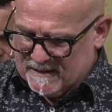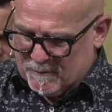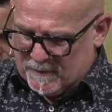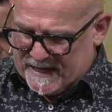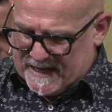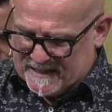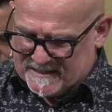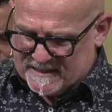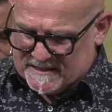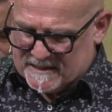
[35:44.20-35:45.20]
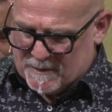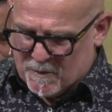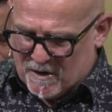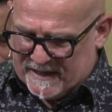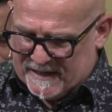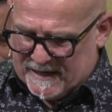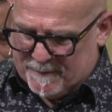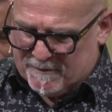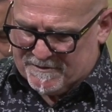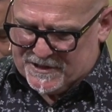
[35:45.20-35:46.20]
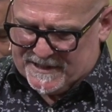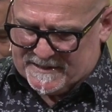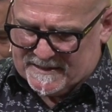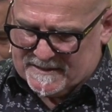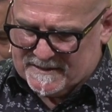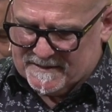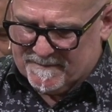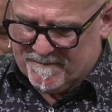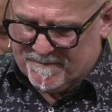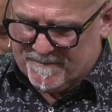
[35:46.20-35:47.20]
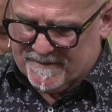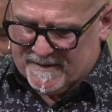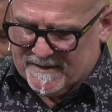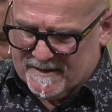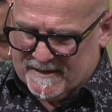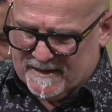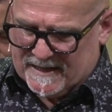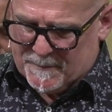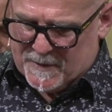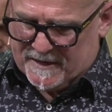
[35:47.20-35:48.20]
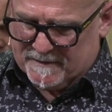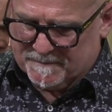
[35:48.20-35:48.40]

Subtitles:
And we ask this in the mighty name of Jesus. Amen.